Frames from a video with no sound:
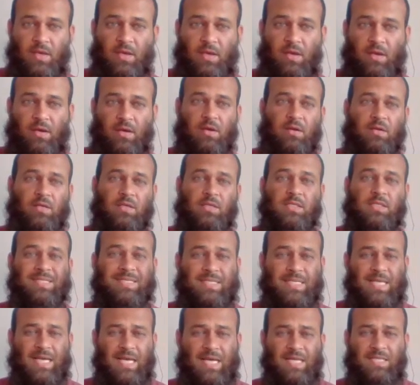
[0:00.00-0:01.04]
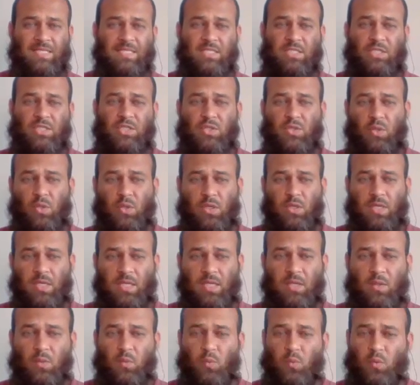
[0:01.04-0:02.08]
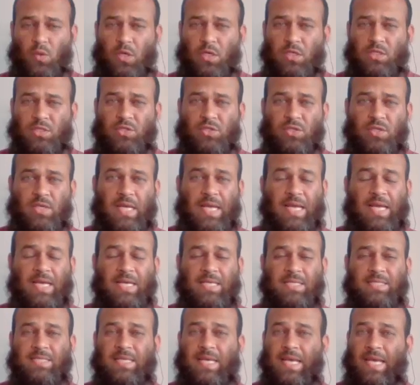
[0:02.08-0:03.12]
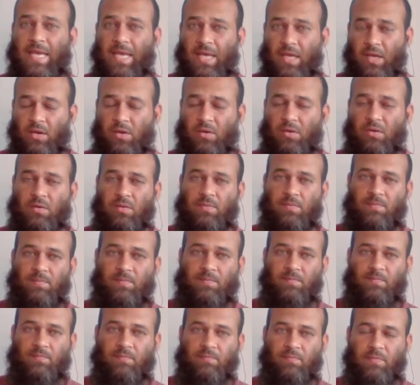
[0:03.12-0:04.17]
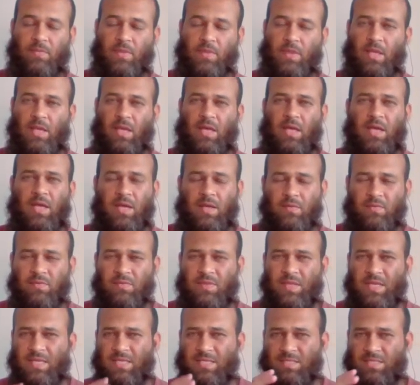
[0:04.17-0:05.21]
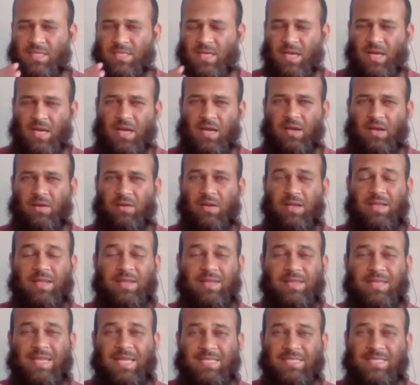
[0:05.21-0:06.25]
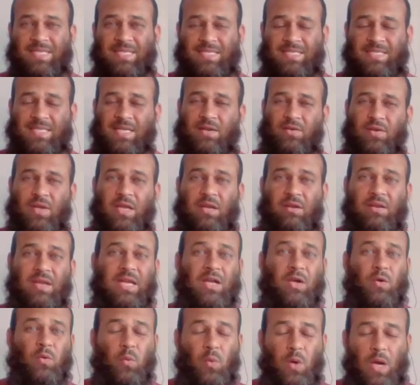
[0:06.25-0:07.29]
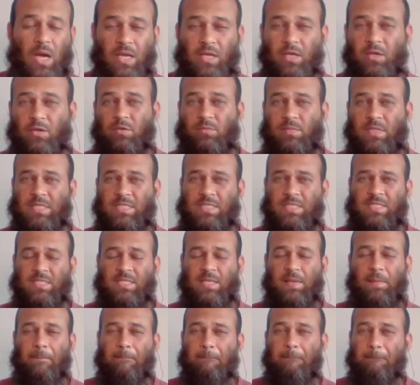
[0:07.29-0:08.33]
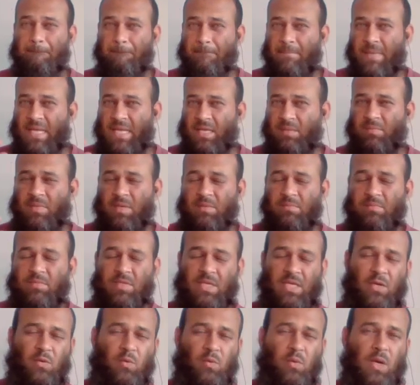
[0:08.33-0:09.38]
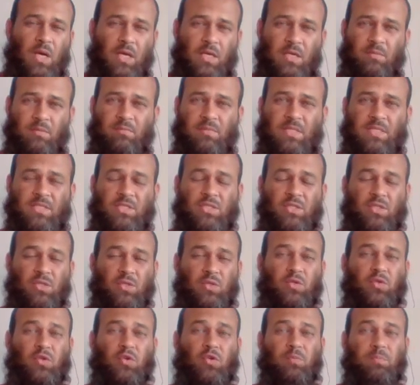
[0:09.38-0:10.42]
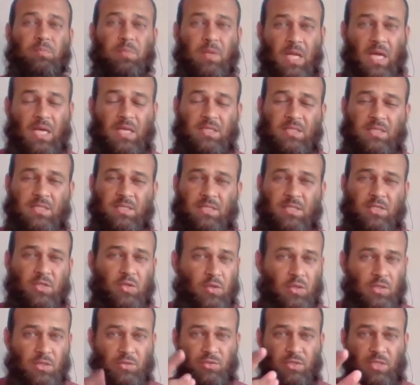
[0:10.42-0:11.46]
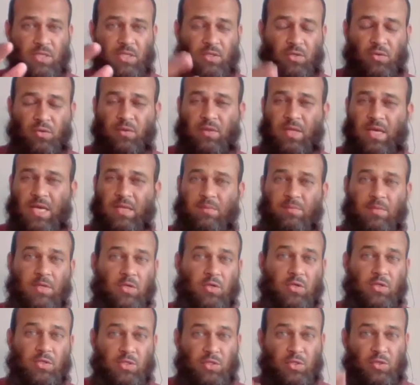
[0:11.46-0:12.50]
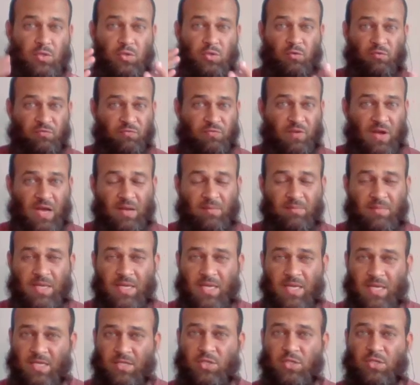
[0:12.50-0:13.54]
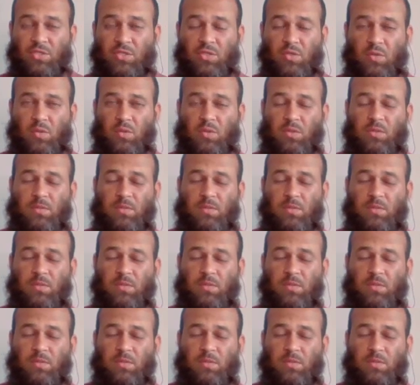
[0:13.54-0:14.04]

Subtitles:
are sun, soil, water, and air. These are necessary requirements, minimum requirements to grow plants. You already know that because you do farming at your school.